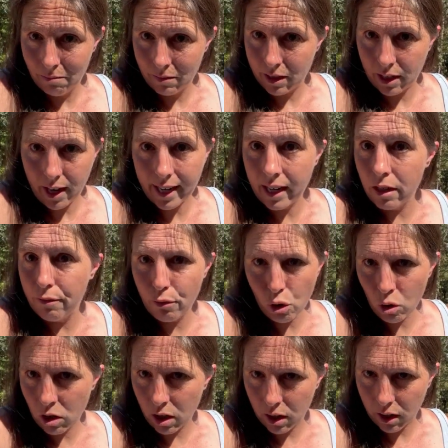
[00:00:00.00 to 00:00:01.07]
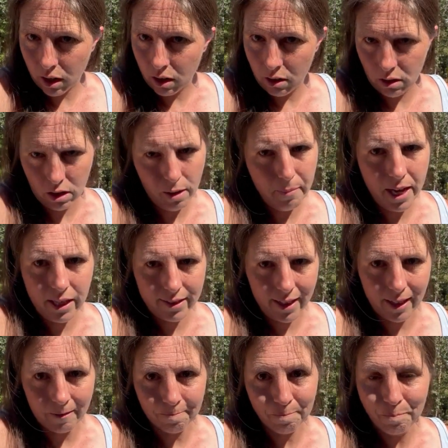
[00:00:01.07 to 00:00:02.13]
that I can afford.
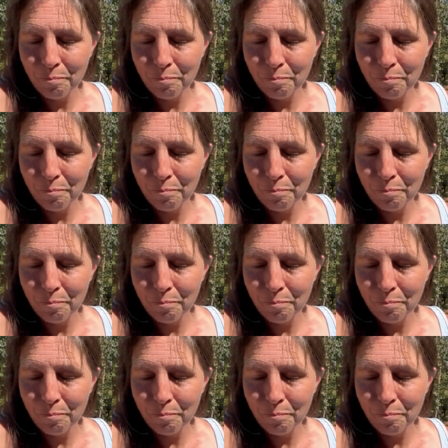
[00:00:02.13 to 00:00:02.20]
Amazing.